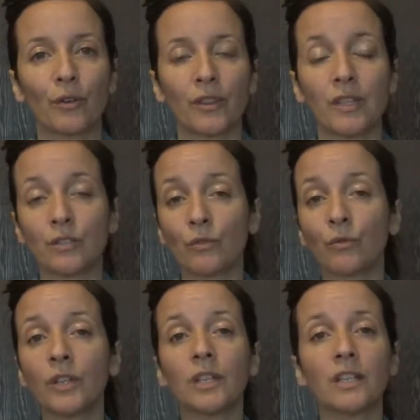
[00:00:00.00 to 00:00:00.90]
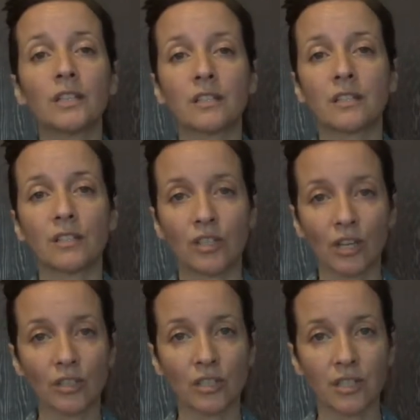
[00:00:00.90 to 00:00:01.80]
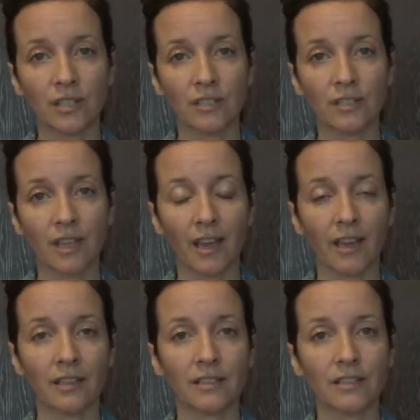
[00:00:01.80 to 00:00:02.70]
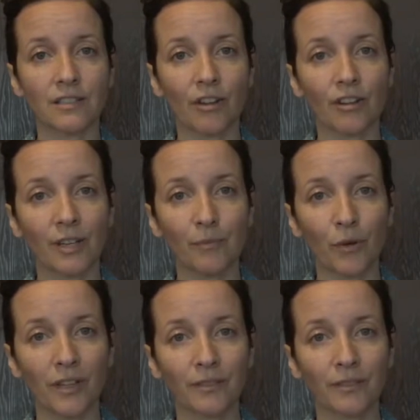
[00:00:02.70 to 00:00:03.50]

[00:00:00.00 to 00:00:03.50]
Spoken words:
And these are really just suggestions and a starting point.